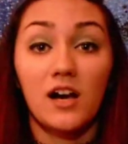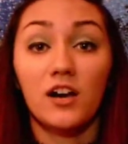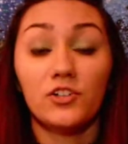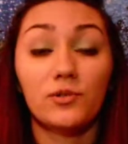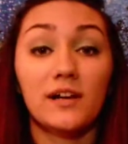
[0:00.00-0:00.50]

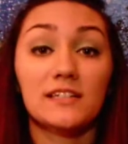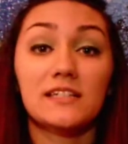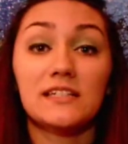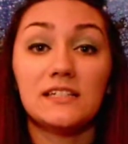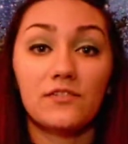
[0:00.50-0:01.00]
You got to see
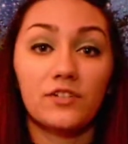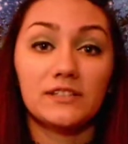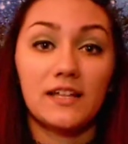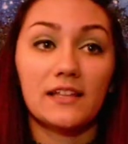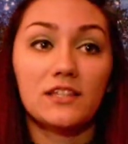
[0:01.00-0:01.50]
different
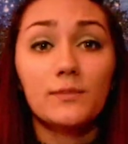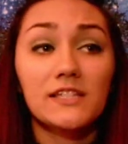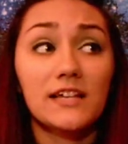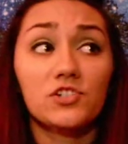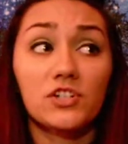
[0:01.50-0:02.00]
deaths
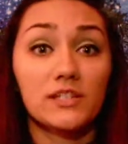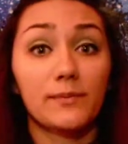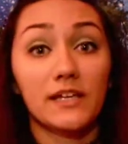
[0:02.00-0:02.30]
besides just the main